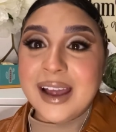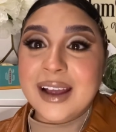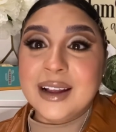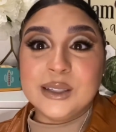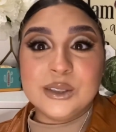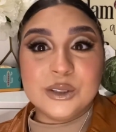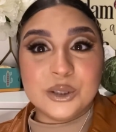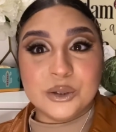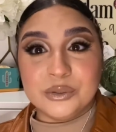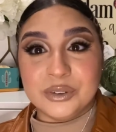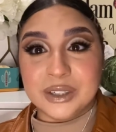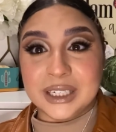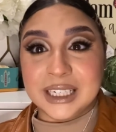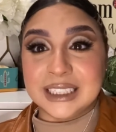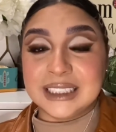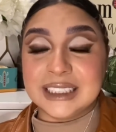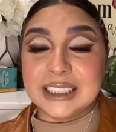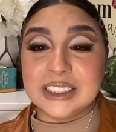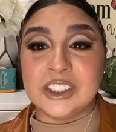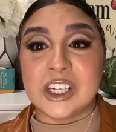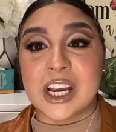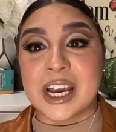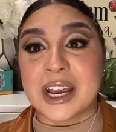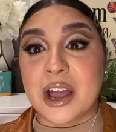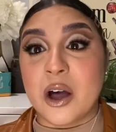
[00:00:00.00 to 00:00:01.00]
Don't forget to
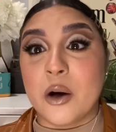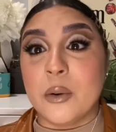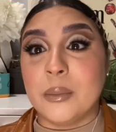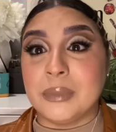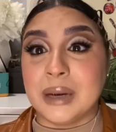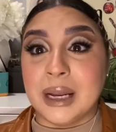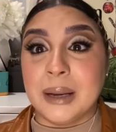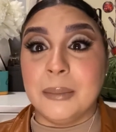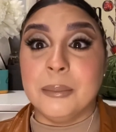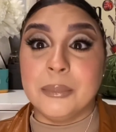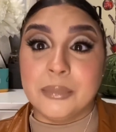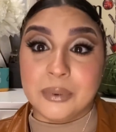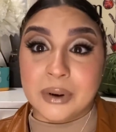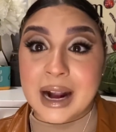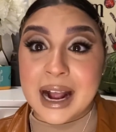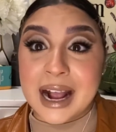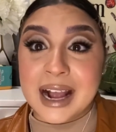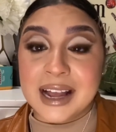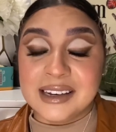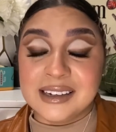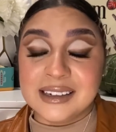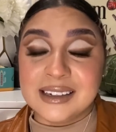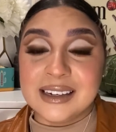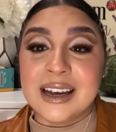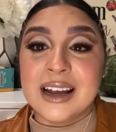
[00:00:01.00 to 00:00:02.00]
check out my
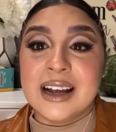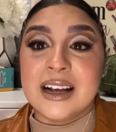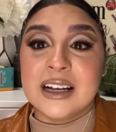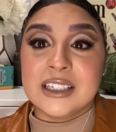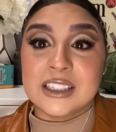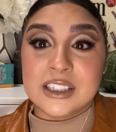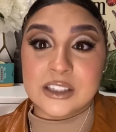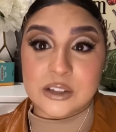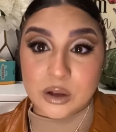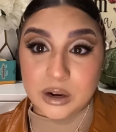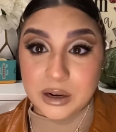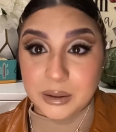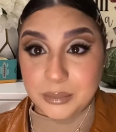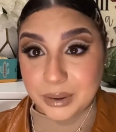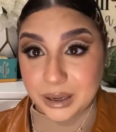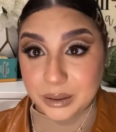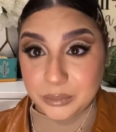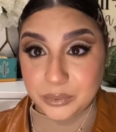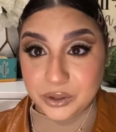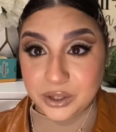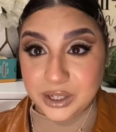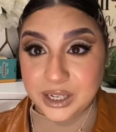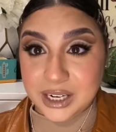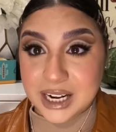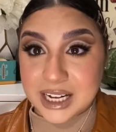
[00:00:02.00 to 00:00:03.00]
brand, Solimal
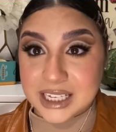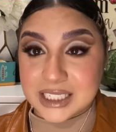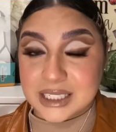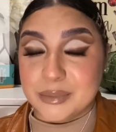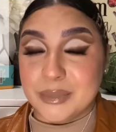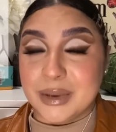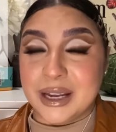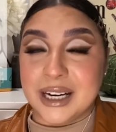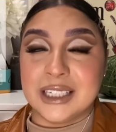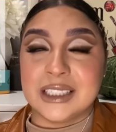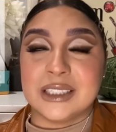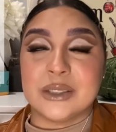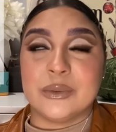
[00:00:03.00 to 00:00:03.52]
Beauty Cosmetics.